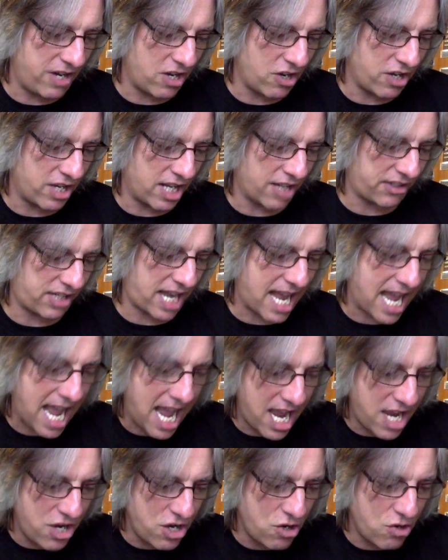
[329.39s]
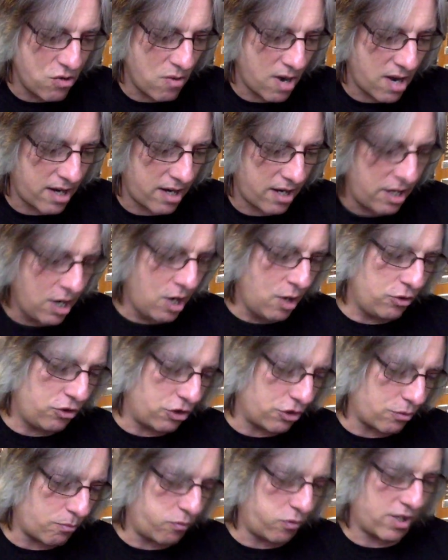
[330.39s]
You know, he's got "Hey You" on it,
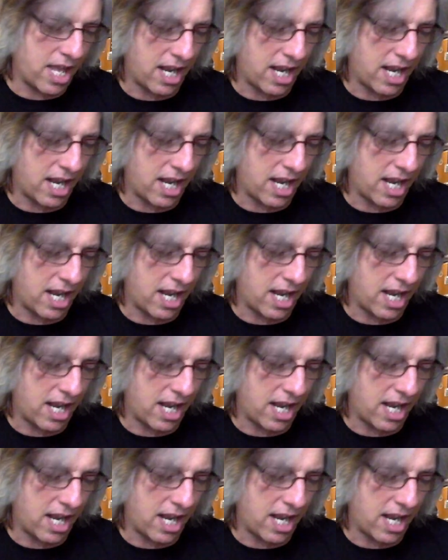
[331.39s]
just